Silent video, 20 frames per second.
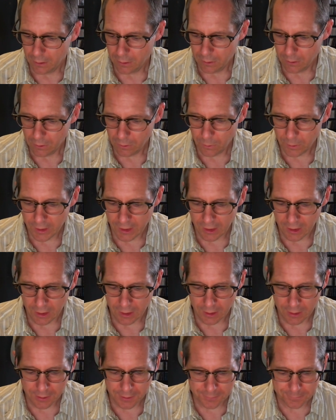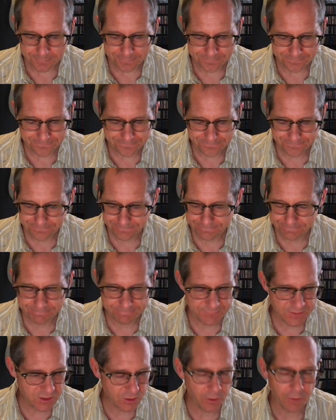Okay,
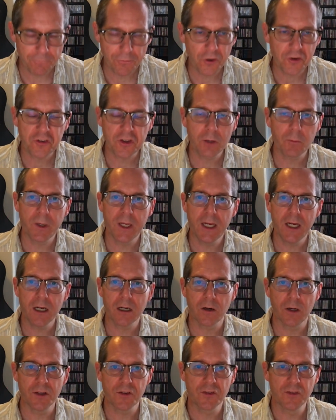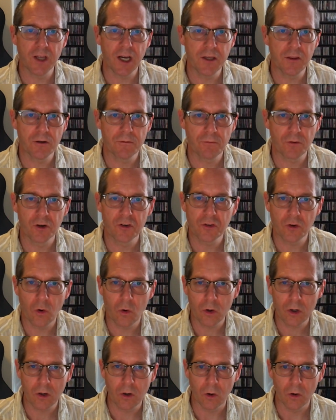so the first thing we hear is neither verse
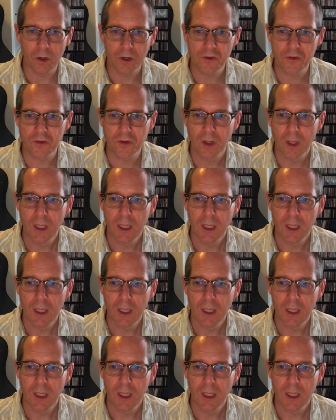or chorus,